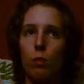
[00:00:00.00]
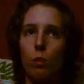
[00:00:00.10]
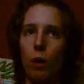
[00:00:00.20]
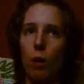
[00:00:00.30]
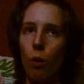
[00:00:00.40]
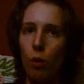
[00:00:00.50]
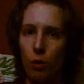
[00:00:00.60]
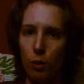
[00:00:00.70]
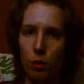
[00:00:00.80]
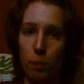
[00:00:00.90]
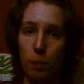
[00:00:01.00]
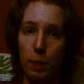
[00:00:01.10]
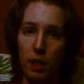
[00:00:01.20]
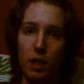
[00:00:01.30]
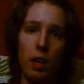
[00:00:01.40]
what all those
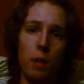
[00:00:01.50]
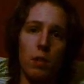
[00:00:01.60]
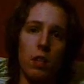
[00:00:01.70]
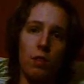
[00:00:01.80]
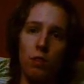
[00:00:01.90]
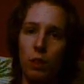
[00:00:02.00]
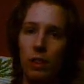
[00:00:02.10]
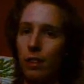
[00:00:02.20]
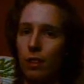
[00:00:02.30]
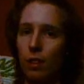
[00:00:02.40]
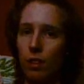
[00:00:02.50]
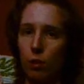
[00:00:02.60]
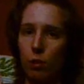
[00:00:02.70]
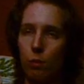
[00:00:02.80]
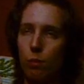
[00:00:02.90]
big names have written. You
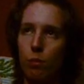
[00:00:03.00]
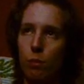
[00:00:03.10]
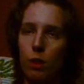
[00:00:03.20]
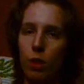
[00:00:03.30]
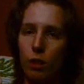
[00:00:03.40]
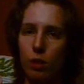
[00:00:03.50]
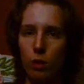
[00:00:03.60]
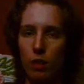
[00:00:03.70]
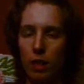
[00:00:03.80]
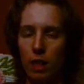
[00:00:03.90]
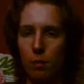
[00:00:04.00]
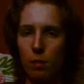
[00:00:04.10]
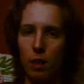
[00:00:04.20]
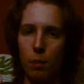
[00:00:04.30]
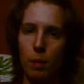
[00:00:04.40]
know, we all know the
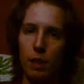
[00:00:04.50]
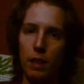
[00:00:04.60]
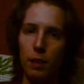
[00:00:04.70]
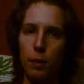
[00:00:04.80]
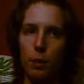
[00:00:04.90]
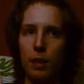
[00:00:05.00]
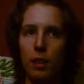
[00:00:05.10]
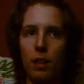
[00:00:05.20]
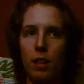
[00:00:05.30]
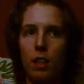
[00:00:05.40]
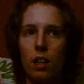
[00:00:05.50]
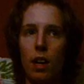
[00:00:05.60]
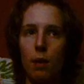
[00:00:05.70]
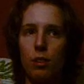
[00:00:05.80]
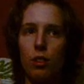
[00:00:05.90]
names like Plato and
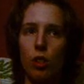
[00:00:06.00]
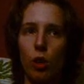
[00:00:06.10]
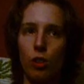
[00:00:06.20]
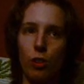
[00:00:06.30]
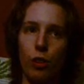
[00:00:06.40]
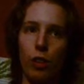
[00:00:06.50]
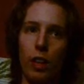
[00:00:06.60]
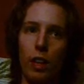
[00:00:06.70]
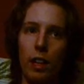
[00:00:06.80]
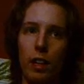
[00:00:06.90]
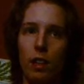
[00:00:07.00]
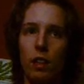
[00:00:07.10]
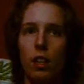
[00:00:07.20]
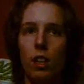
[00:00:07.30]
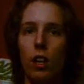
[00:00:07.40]
Aristotle and
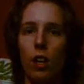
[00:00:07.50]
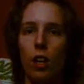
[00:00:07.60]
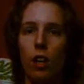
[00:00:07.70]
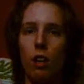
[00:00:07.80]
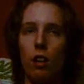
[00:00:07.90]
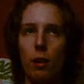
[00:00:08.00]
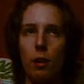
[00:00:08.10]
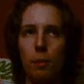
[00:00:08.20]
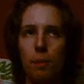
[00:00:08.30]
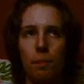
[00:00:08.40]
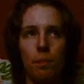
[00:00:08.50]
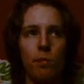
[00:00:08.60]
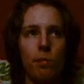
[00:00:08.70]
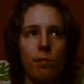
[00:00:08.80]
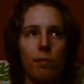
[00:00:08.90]

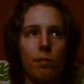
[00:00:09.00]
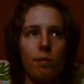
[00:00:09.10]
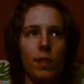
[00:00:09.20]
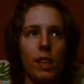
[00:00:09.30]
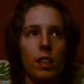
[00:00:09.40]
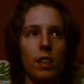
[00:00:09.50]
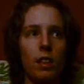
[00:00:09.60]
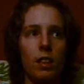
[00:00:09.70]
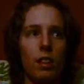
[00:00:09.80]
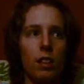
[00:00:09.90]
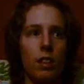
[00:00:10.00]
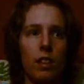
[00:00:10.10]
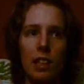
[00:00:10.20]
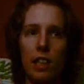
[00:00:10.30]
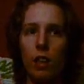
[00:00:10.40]
um,
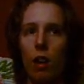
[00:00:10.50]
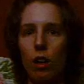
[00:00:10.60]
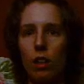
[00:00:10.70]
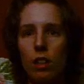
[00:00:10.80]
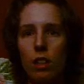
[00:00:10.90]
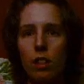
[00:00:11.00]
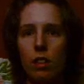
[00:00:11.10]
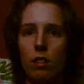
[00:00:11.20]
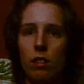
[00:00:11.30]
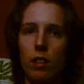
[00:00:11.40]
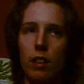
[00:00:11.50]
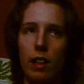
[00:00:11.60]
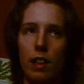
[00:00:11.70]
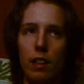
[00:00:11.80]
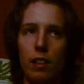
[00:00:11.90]
Descartes
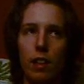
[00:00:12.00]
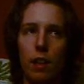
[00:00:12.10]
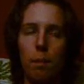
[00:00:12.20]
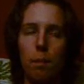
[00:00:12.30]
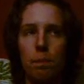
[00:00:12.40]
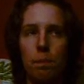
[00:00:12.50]
and um,